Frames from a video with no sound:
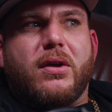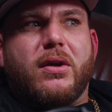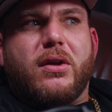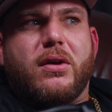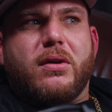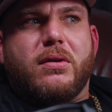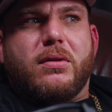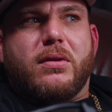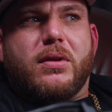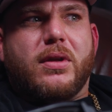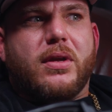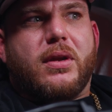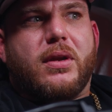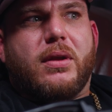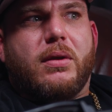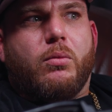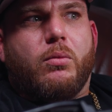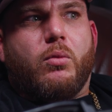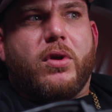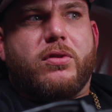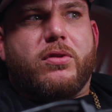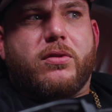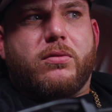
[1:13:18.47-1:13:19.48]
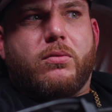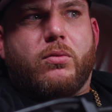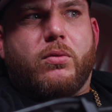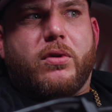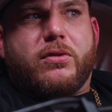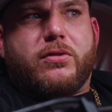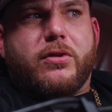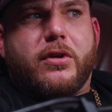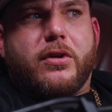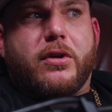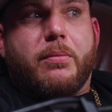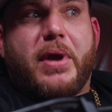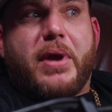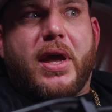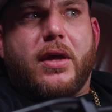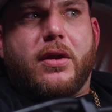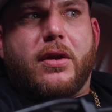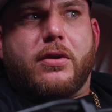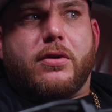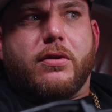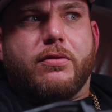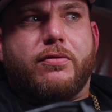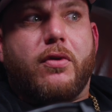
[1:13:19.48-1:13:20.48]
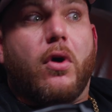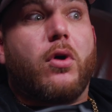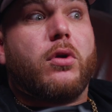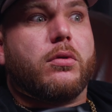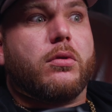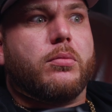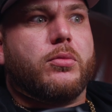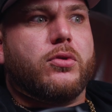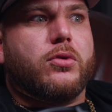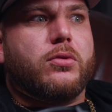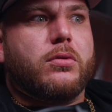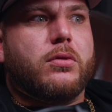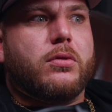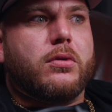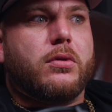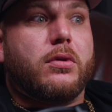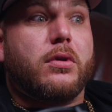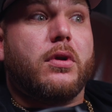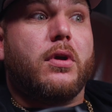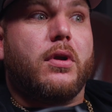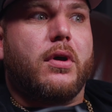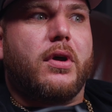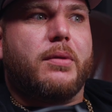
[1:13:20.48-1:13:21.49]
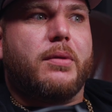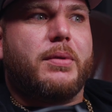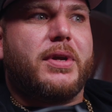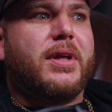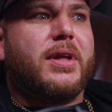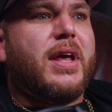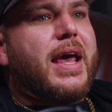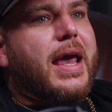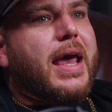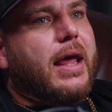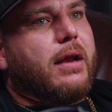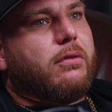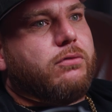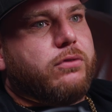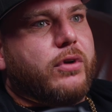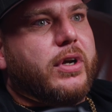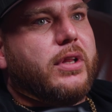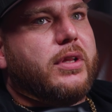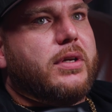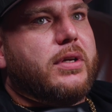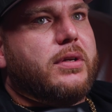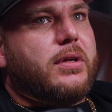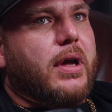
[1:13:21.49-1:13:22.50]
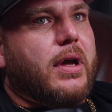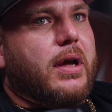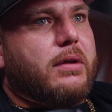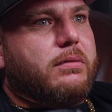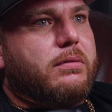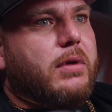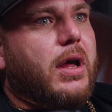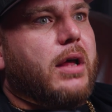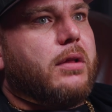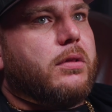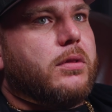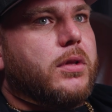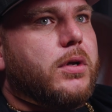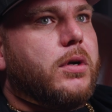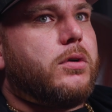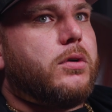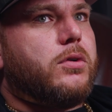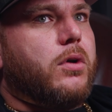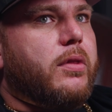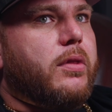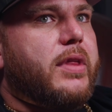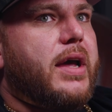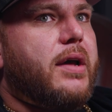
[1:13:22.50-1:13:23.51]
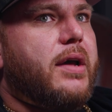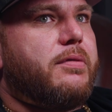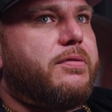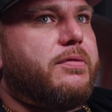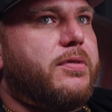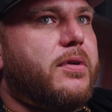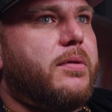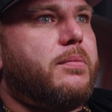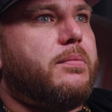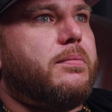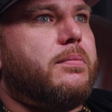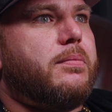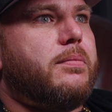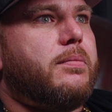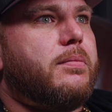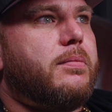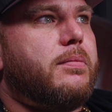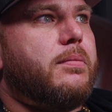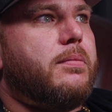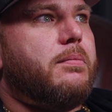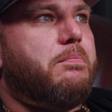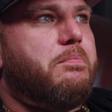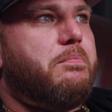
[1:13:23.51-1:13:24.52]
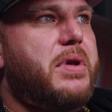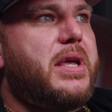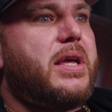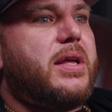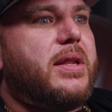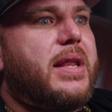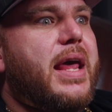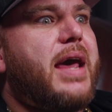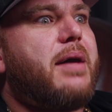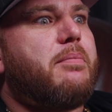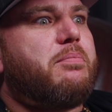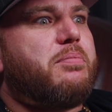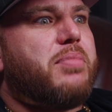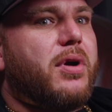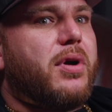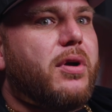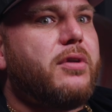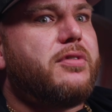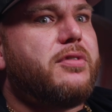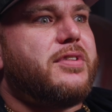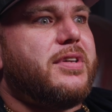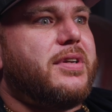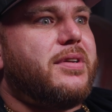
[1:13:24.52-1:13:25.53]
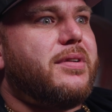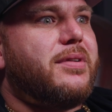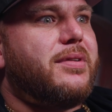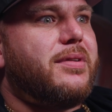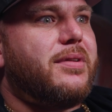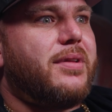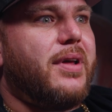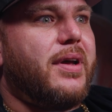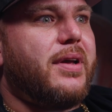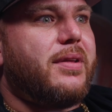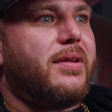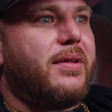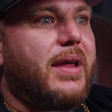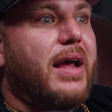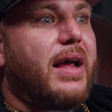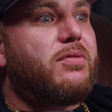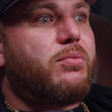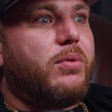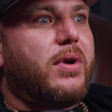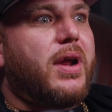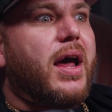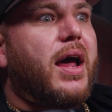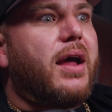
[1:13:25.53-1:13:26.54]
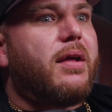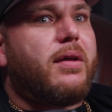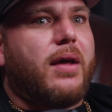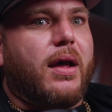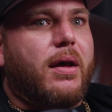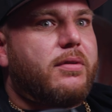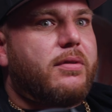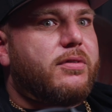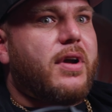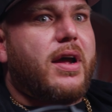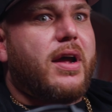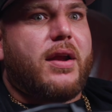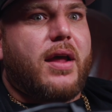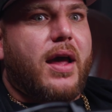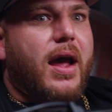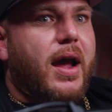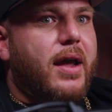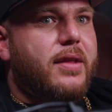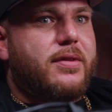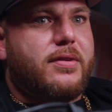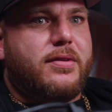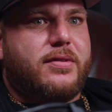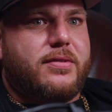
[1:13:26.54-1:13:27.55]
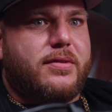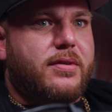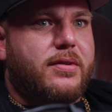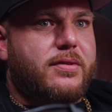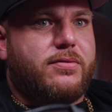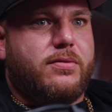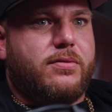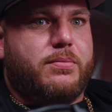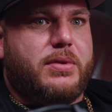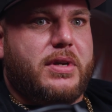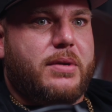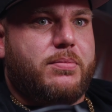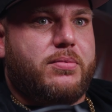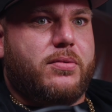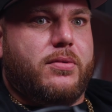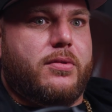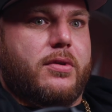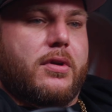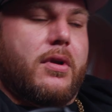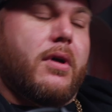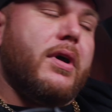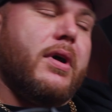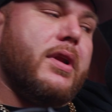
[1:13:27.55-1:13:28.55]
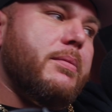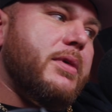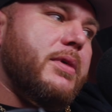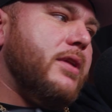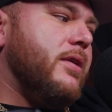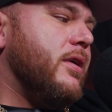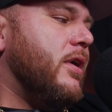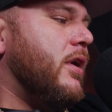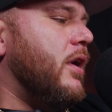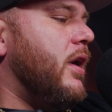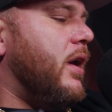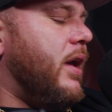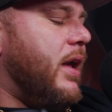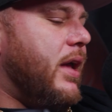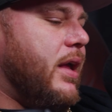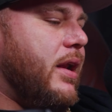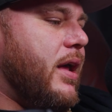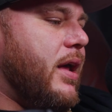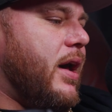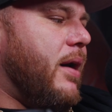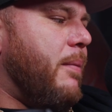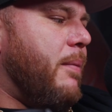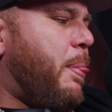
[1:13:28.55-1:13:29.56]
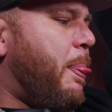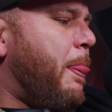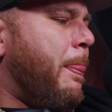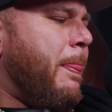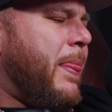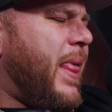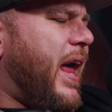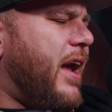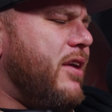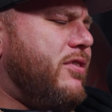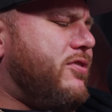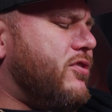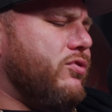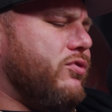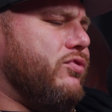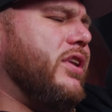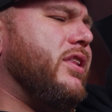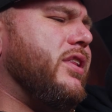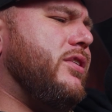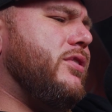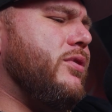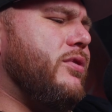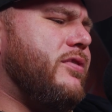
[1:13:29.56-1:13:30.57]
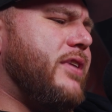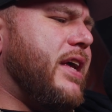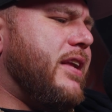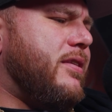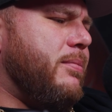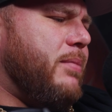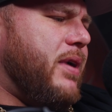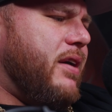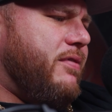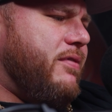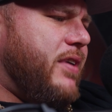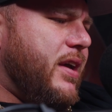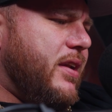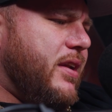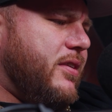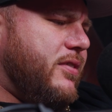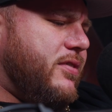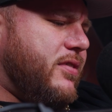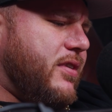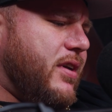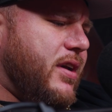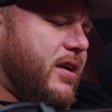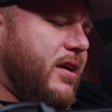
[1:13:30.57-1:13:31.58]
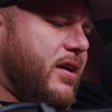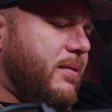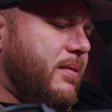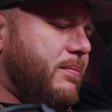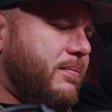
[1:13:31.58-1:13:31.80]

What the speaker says: and once you're in a panic, you're vulnerable. You know what I mean? And really, I learned all that from being that person. Like, that's what I try to hide these things from people. You know what I mean? And I used to really use that to my advantage. By the